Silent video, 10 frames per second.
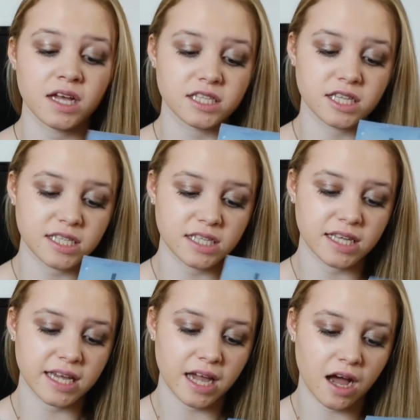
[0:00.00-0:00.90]
So this is
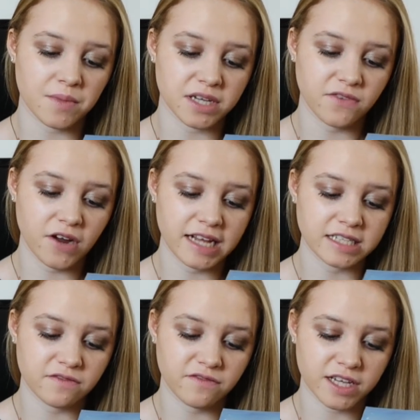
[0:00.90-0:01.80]
the
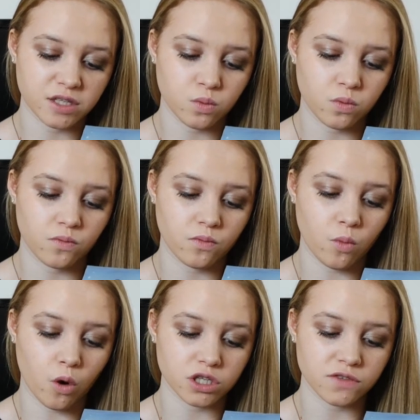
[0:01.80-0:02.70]
exfoliating face
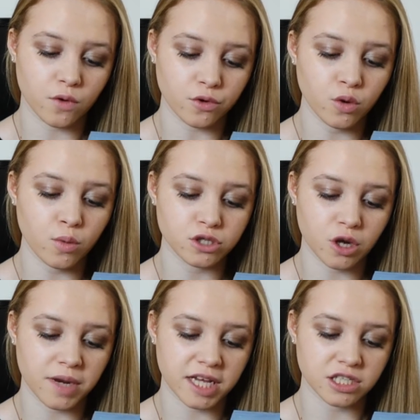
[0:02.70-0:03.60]
wash for normal to
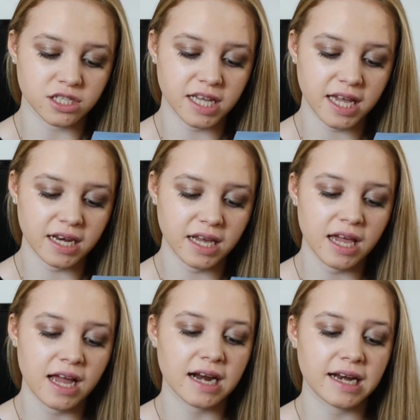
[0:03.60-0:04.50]
combination skin,
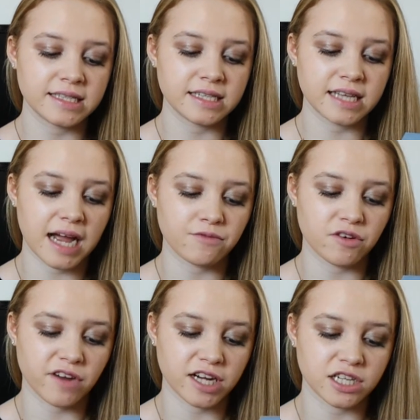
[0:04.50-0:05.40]
cleanses and
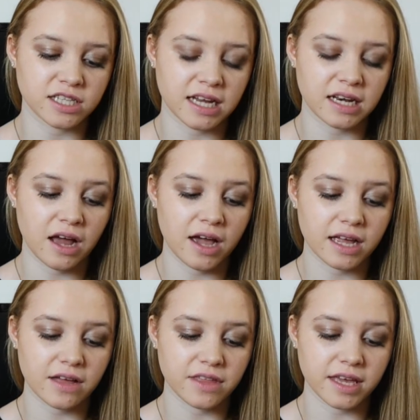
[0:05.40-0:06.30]
refreshes, and
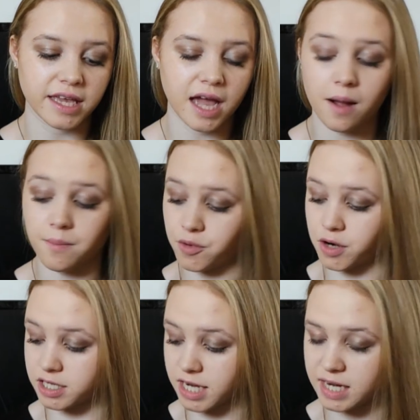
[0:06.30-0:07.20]
like the
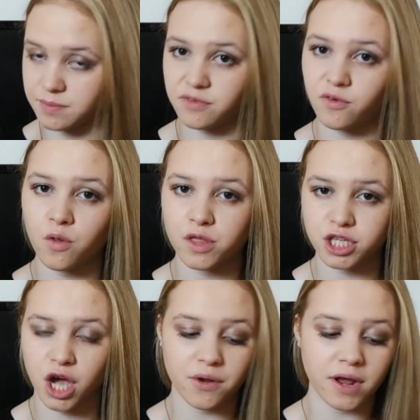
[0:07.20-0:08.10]
product I had before, the
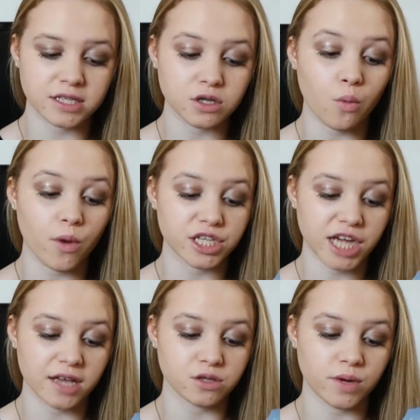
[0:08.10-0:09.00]
toner, it's got witch
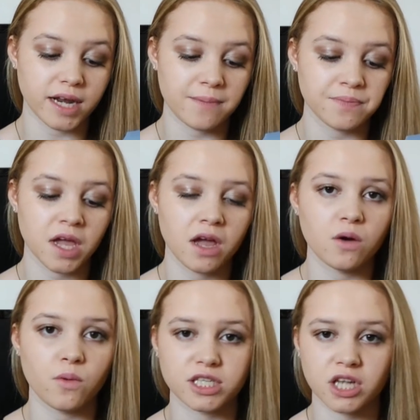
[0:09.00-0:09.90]
hazel in it,
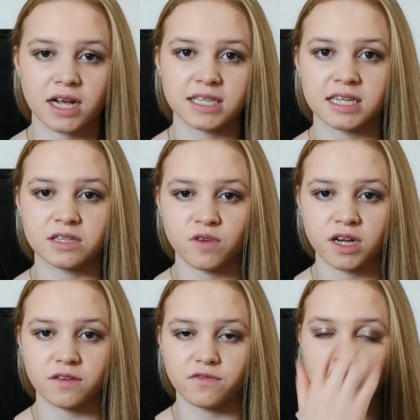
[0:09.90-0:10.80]
which like I said is really
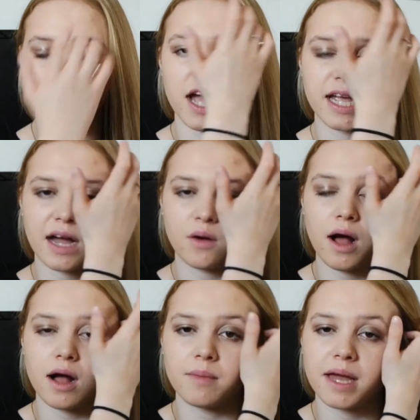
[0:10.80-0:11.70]
good for drying out
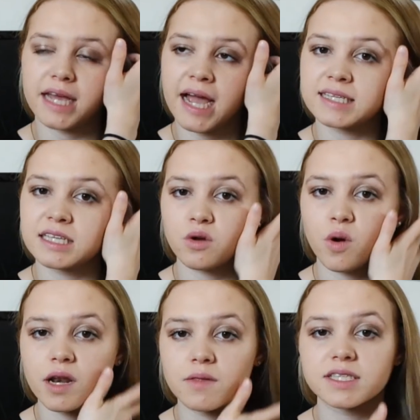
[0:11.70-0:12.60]
any excess
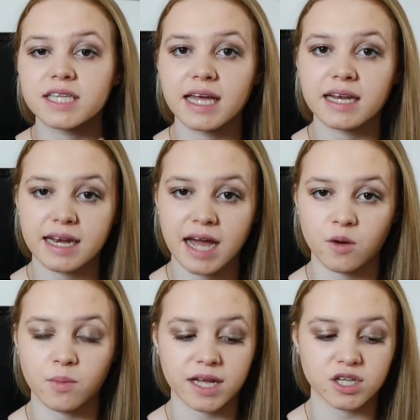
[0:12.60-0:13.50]
oil on the skin and
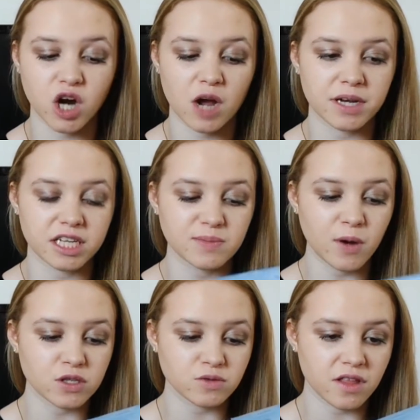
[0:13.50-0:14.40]
helping dry up any
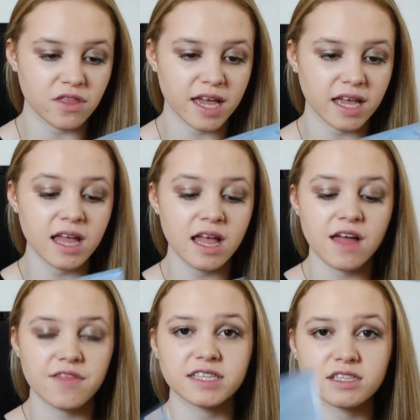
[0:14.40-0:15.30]
spots or anything.
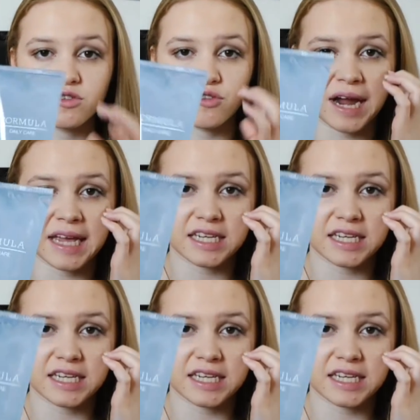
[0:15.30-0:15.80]
This is great.